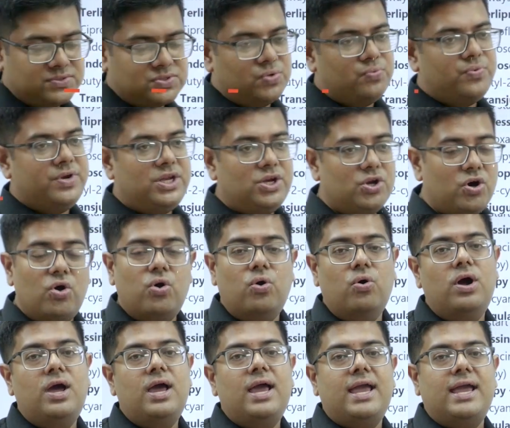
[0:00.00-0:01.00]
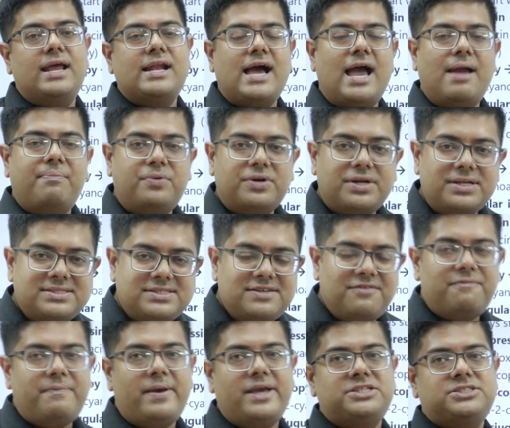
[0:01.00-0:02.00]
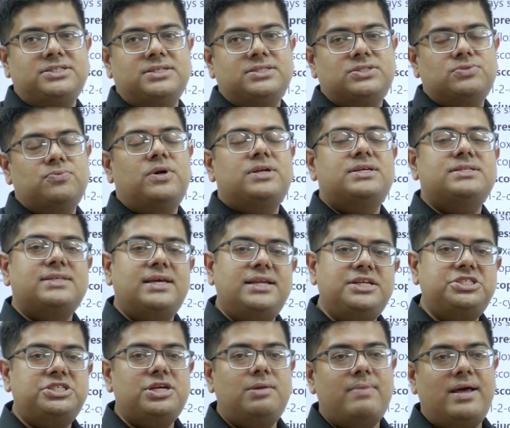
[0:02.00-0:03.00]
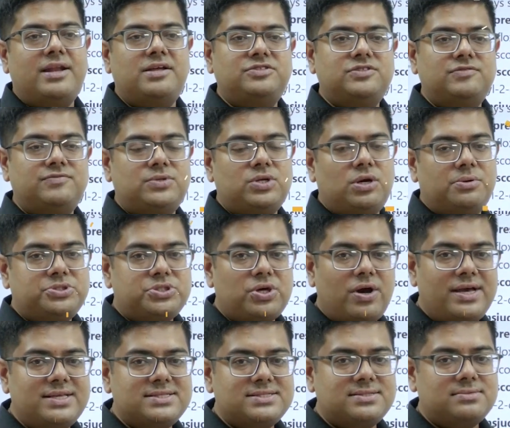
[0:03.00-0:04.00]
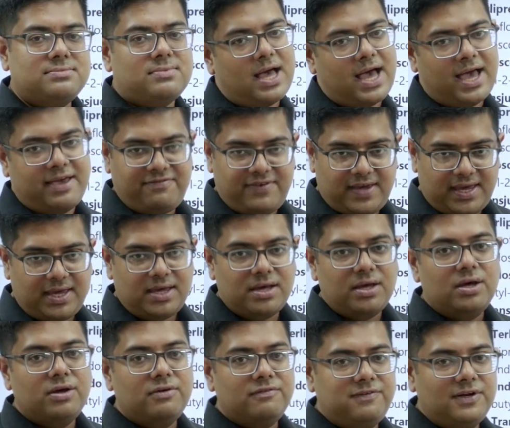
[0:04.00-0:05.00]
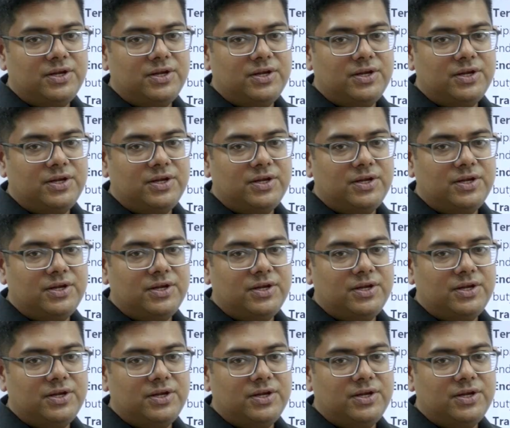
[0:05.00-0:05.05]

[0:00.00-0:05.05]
So we know in hypotensive patients, what is the initial management of choice? IV